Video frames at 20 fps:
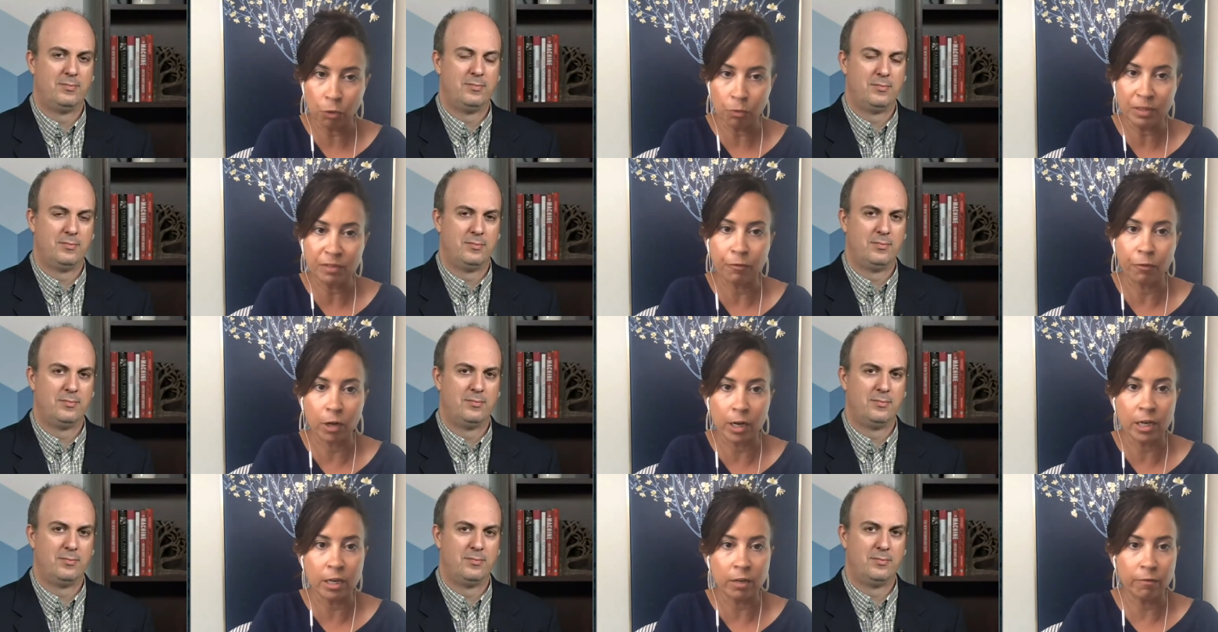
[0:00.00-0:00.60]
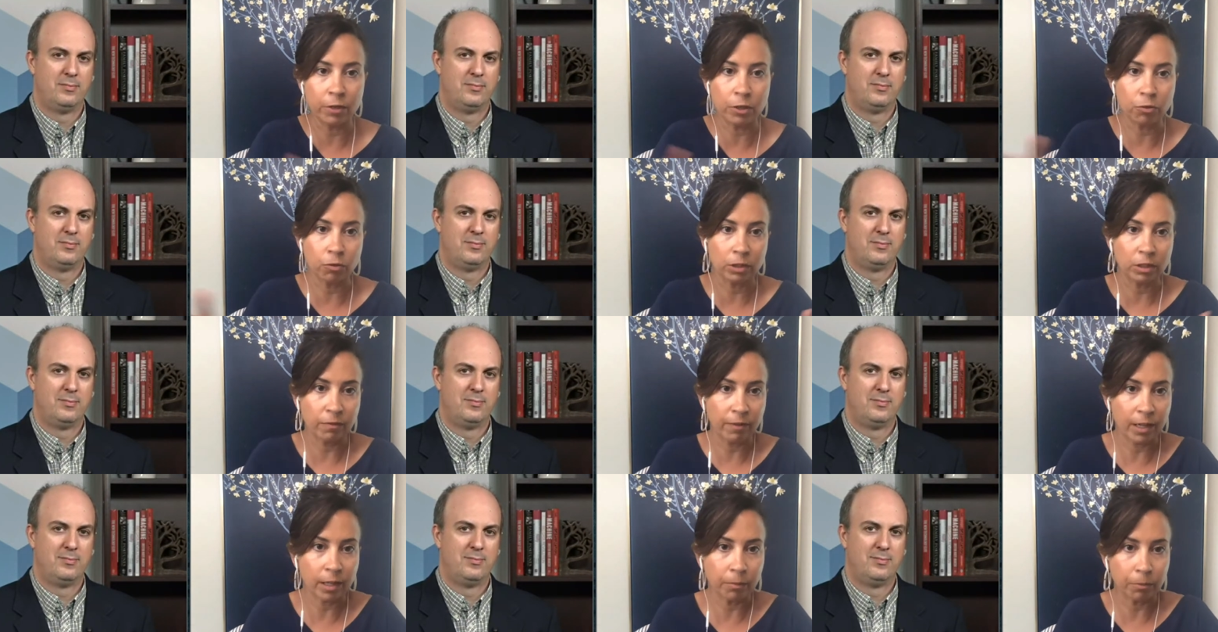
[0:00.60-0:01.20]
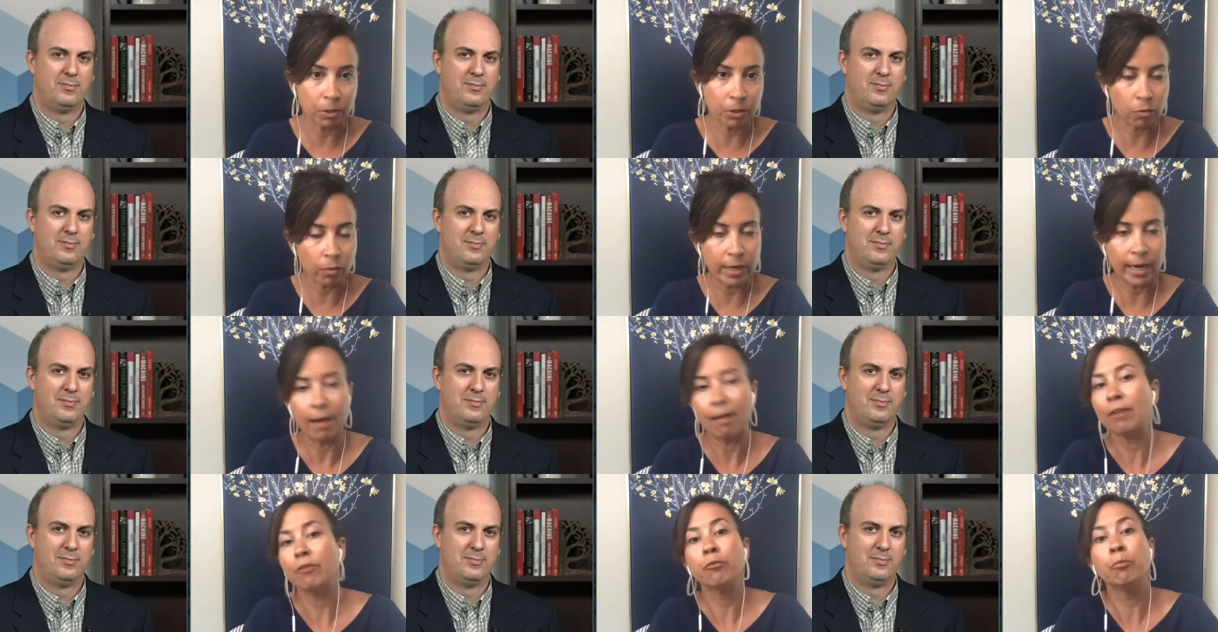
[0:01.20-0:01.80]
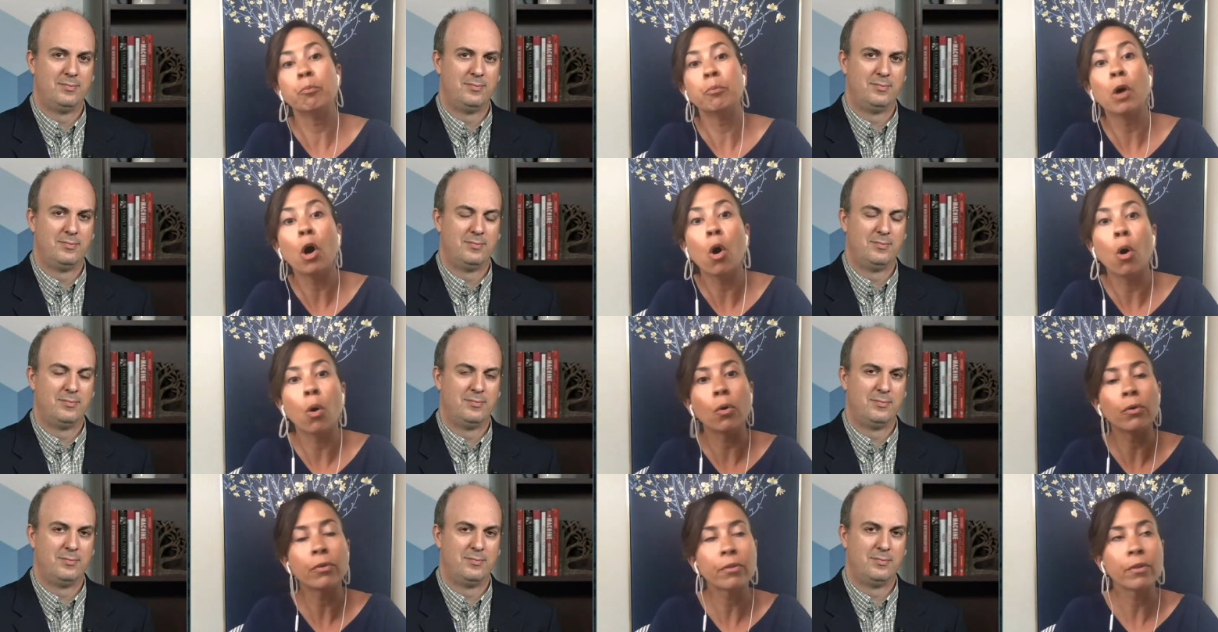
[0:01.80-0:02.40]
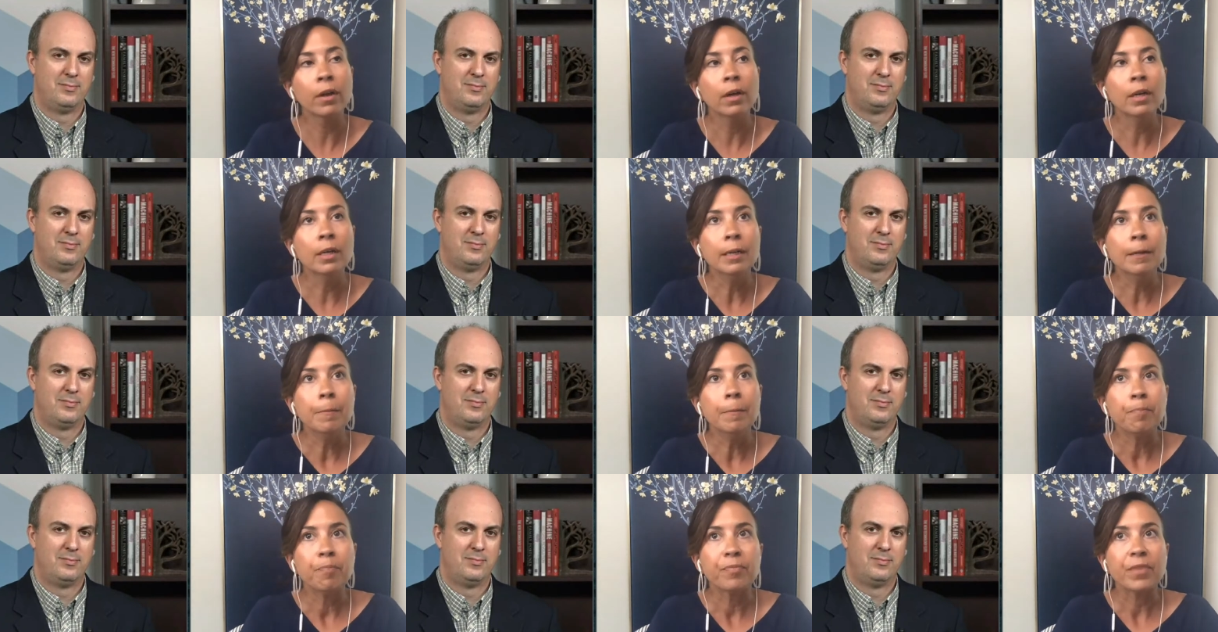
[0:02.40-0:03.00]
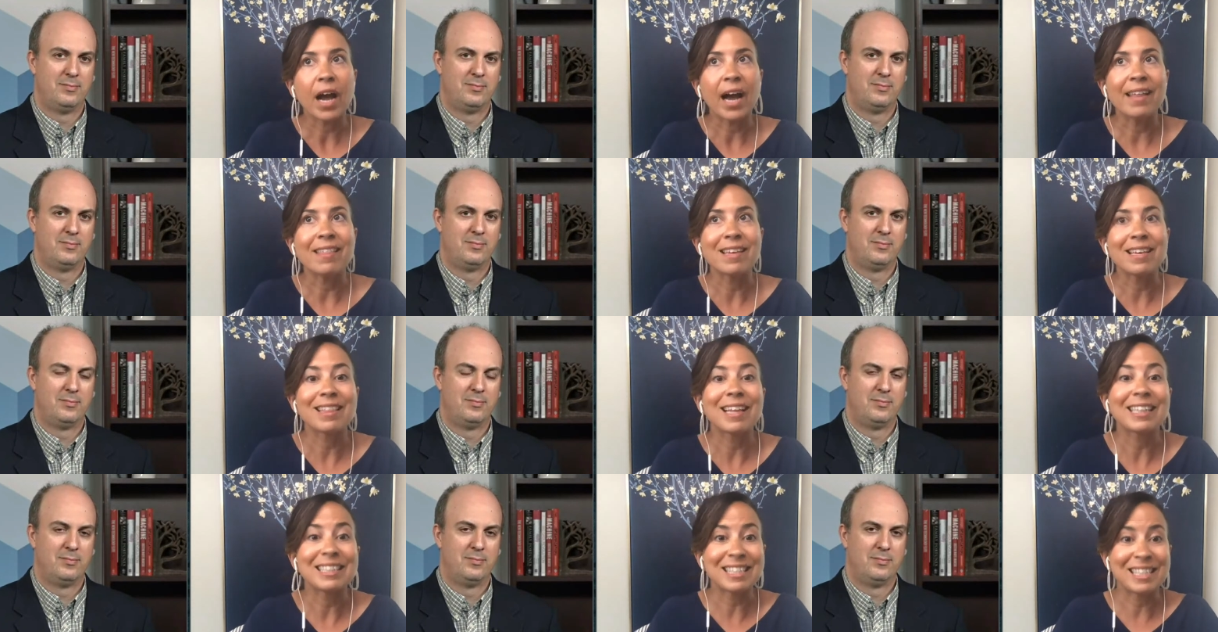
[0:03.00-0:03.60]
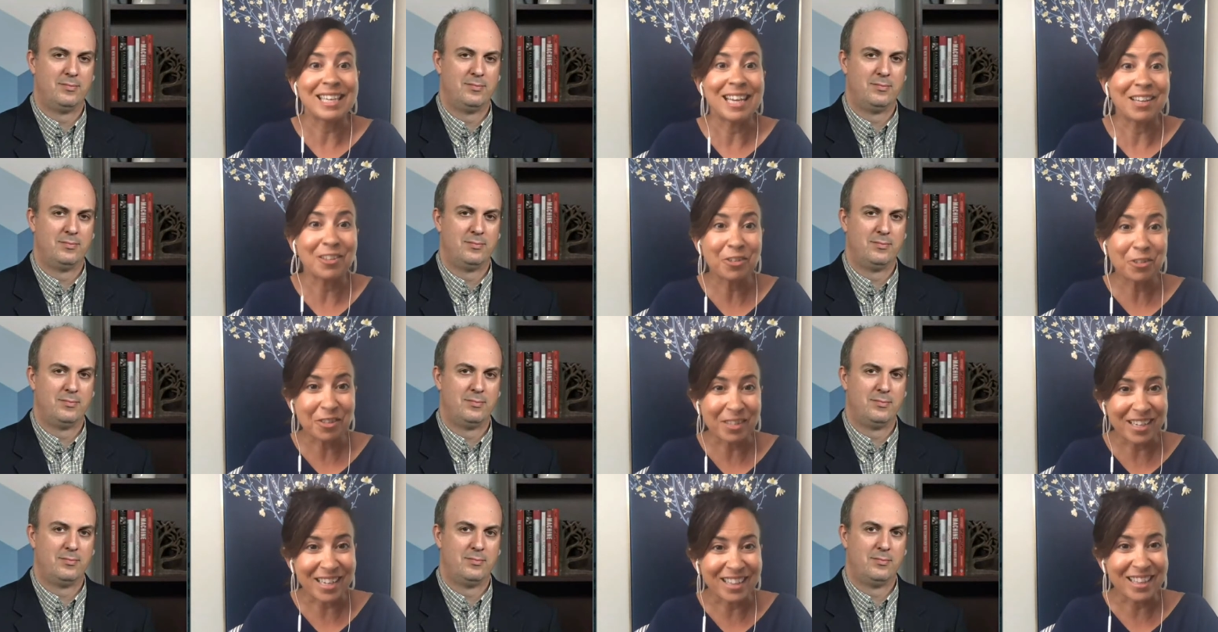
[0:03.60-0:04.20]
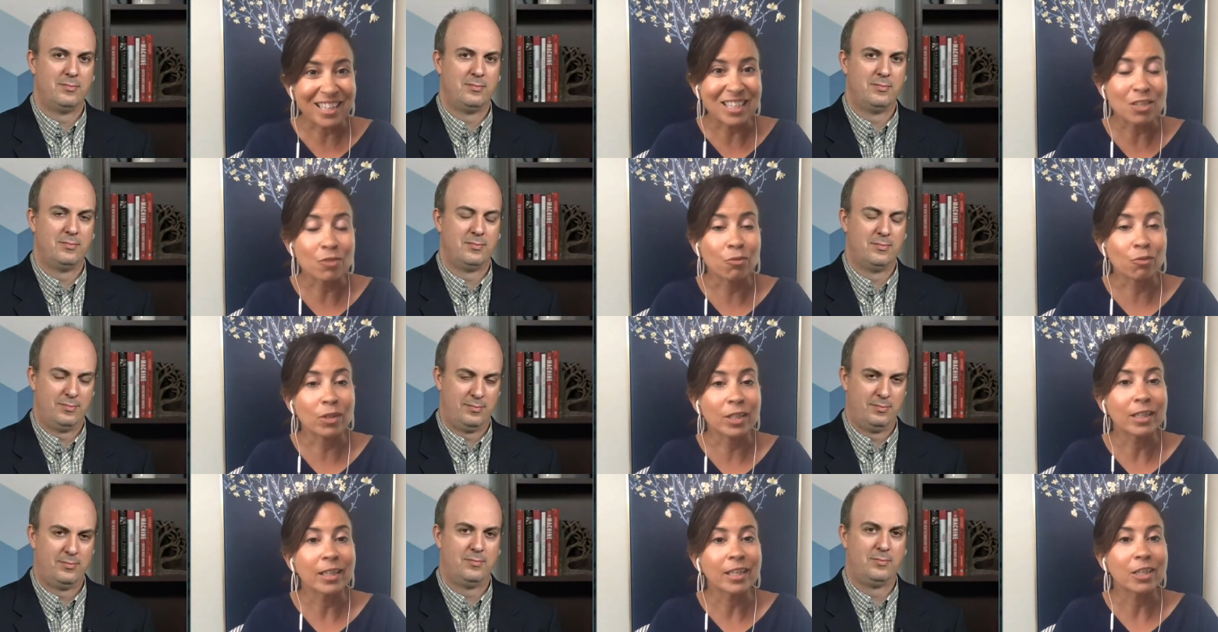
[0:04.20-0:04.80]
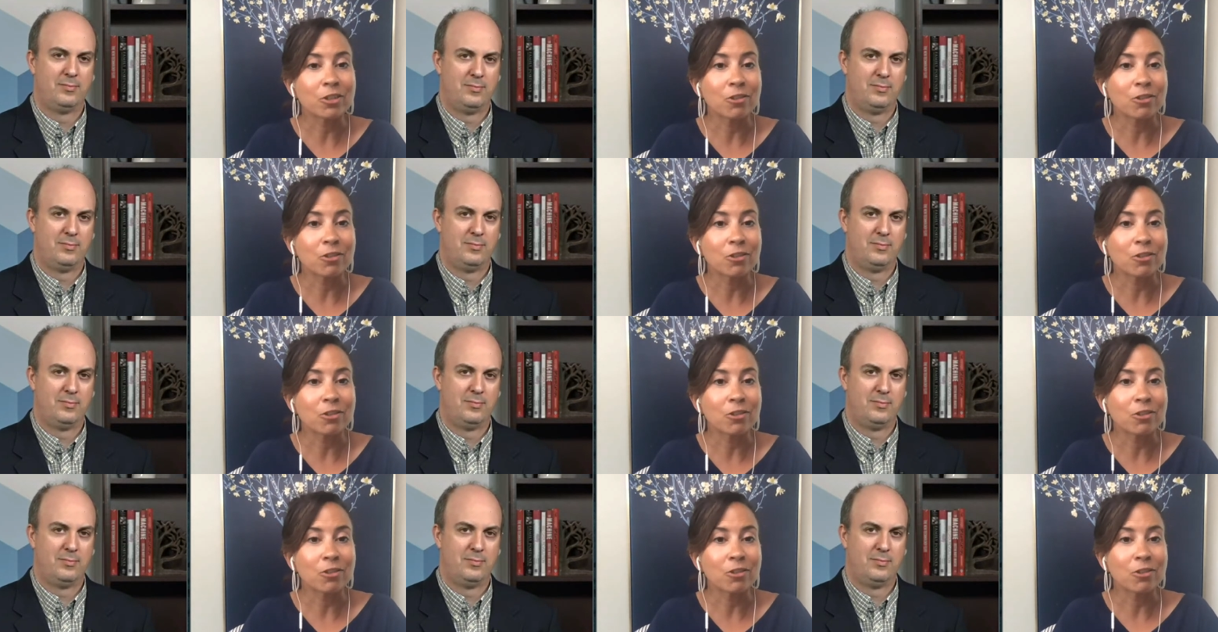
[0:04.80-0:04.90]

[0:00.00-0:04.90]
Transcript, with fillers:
Speaker 1: you know, it was for individual developers, we now have both. I think that's the other thing that is really